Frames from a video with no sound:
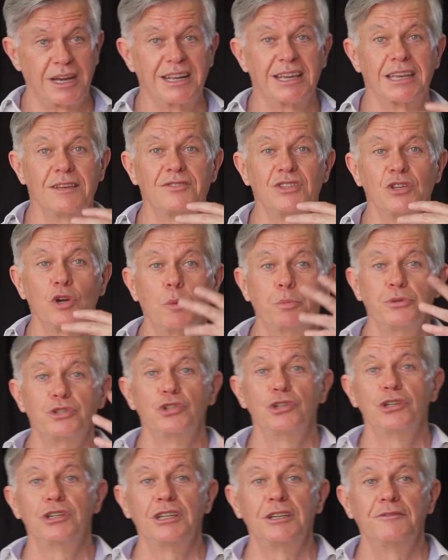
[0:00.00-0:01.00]
He gives the
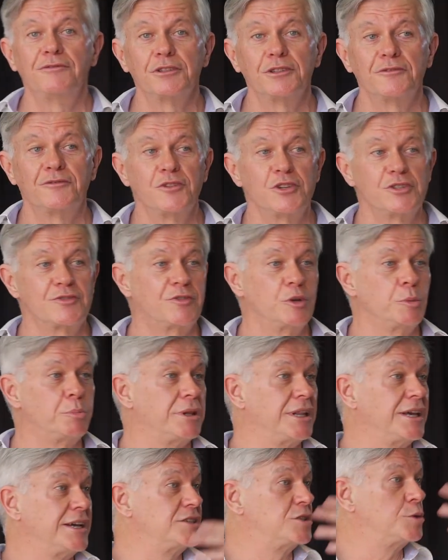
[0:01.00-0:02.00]
opportunity for the first flute
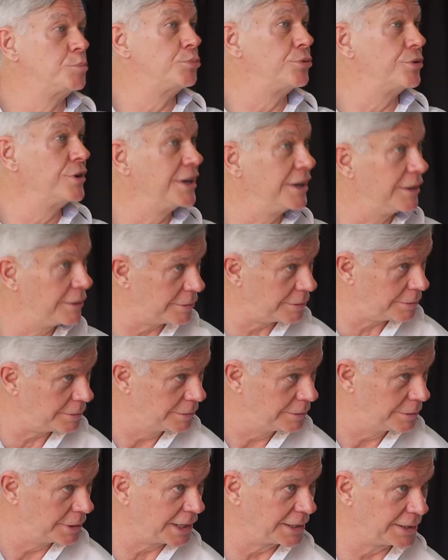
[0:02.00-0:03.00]
player to breathe
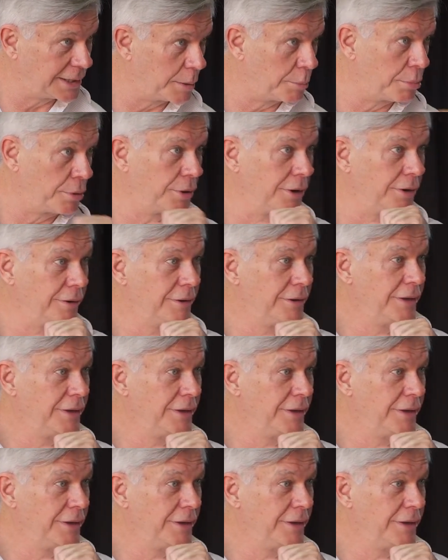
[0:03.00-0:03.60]
at that point.